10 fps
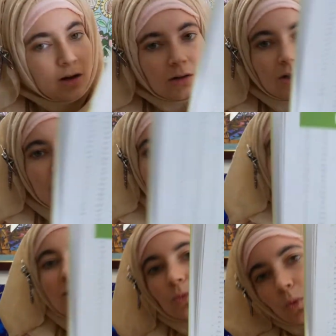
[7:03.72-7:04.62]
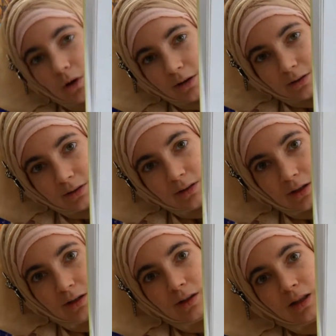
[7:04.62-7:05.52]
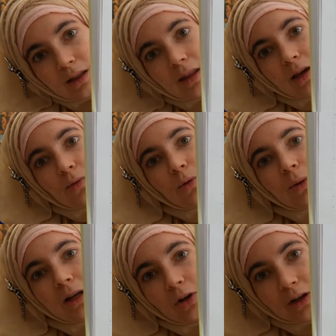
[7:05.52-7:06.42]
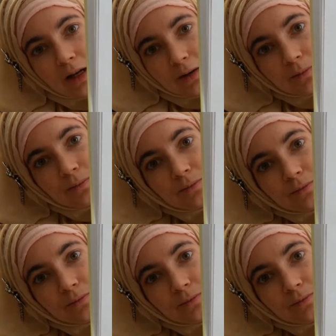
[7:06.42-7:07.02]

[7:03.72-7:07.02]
Look at all these words that they will be learning.